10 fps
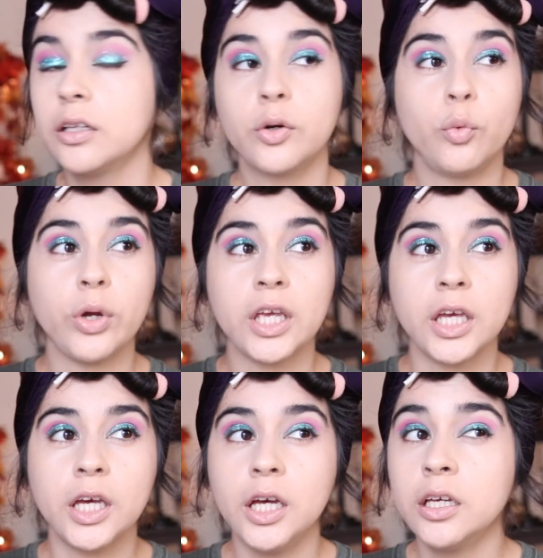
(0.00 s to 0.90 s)
little
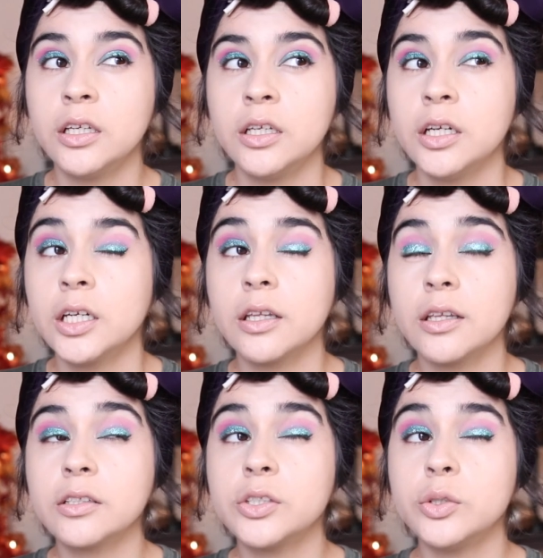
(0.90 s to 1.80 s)
wing.
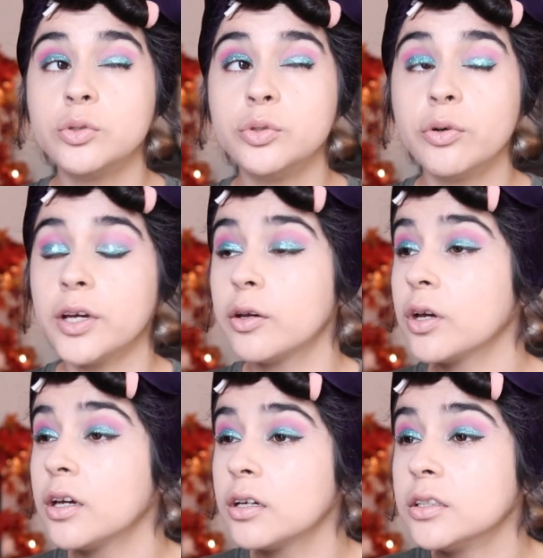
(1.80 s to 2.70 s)
Nothing too, too cray
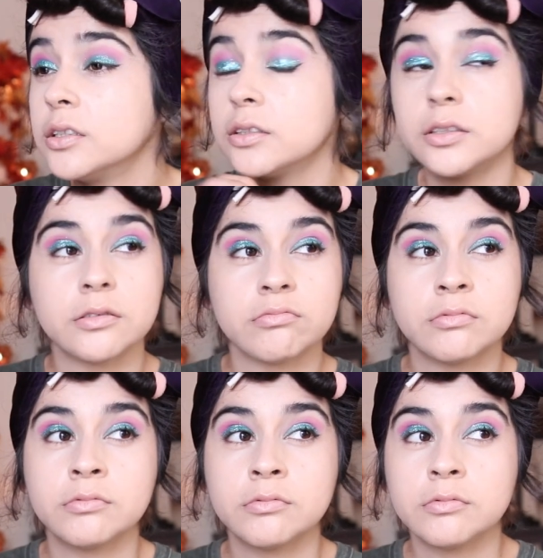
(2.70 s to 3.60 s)
cray because,
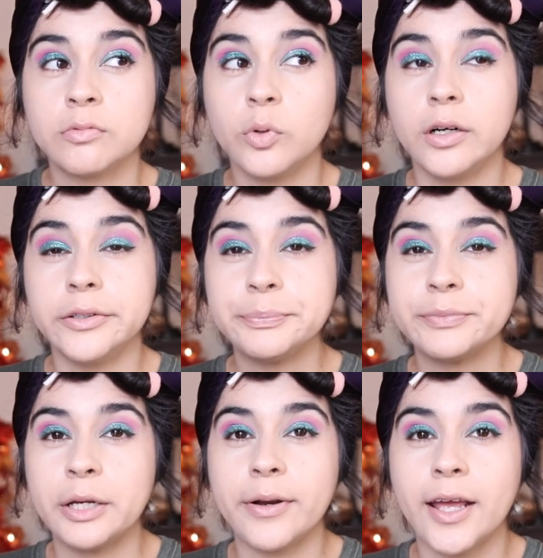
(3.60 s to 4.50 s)
well,
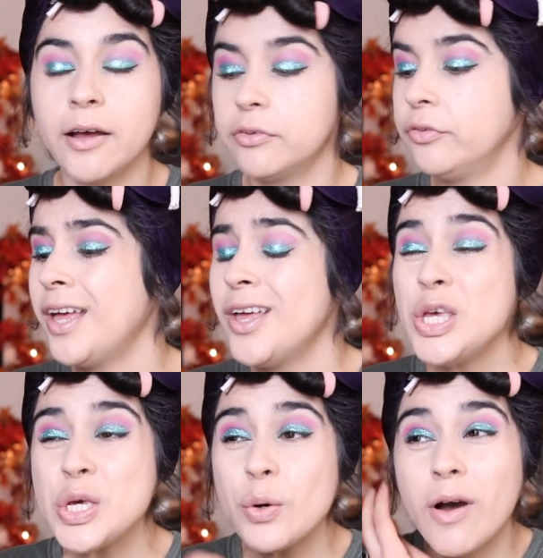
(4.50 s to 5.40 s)
I already have
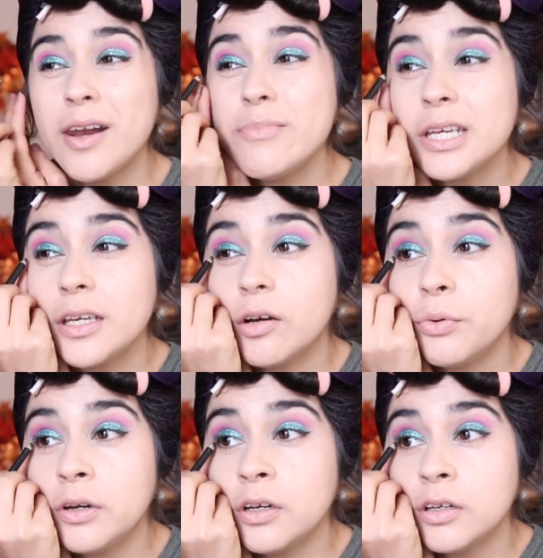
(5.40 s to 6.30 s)
quite a bit
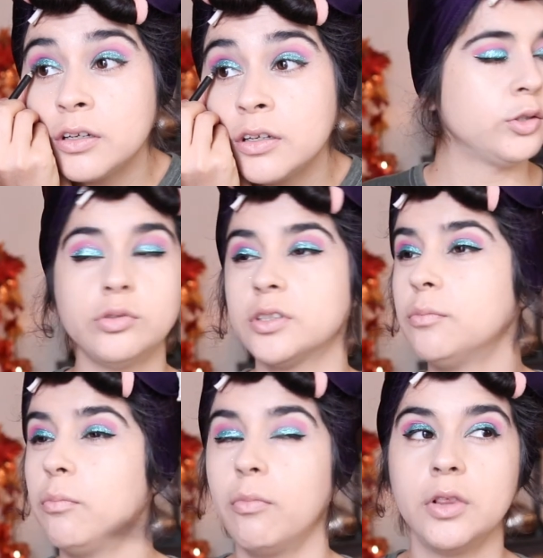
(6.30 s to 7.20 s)
going on. Do
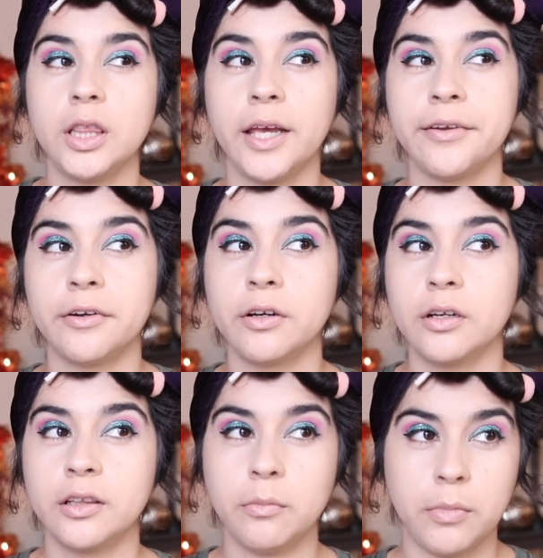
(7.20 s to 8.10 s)
some liner
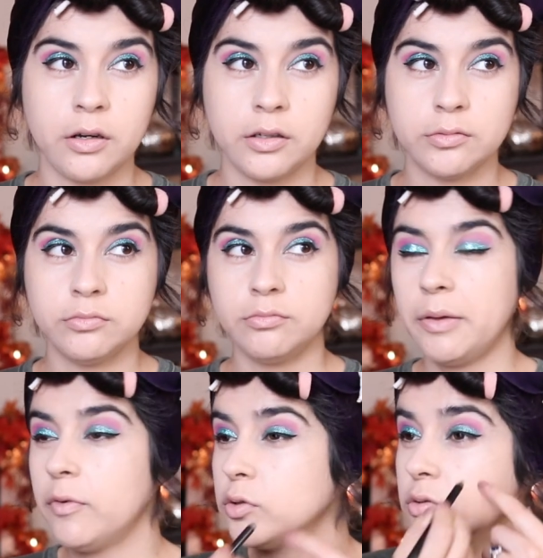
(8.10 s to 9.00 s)
at the bottom.
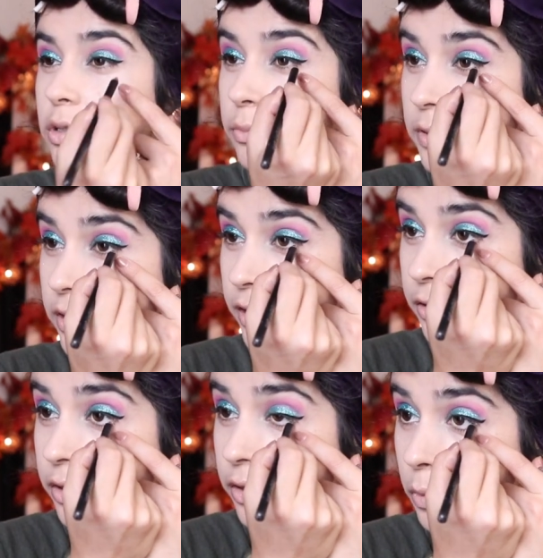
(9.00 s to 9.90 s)
Maybe I'll do a little bit of
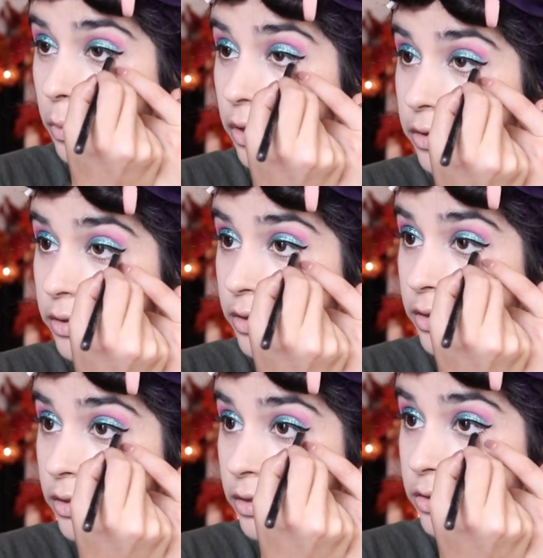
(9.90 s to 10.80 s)
liner in the
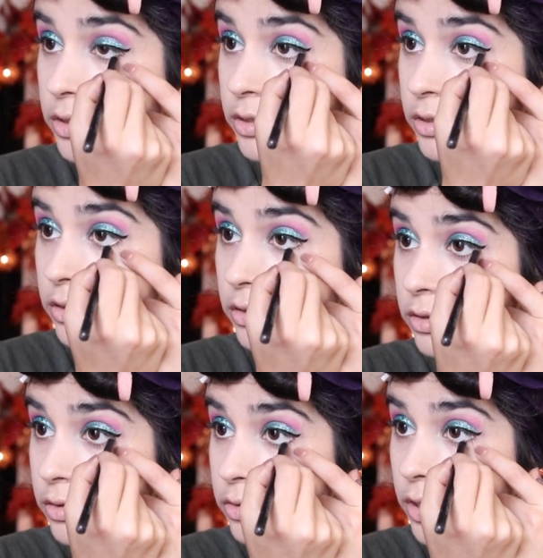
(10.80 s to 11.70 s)
waterline just to
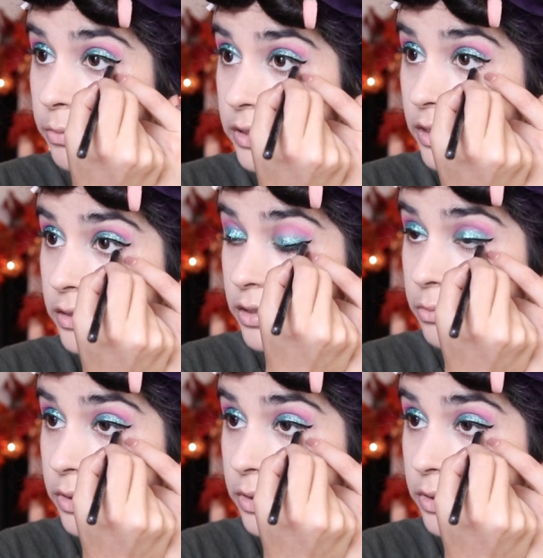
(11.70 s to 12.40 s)
dramatize it a